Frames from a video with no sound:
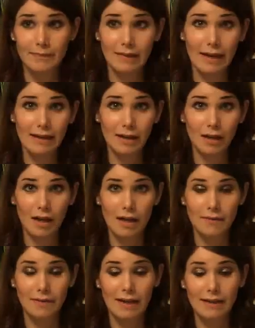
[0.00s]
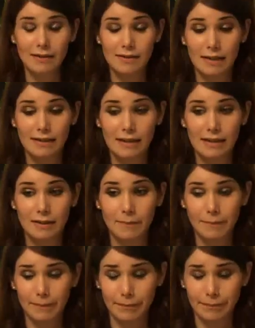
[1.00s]
And in a lot of cases, I think
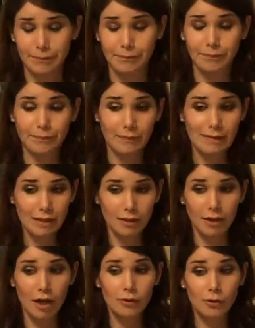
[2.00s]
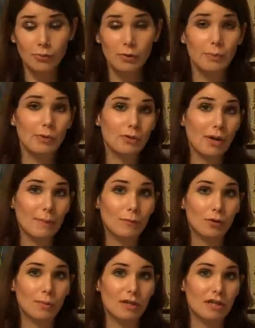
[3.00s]
doctors will prescribe
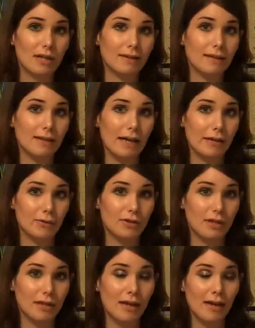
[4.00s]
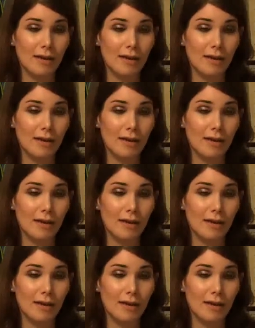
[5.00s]
too much anti-androgen,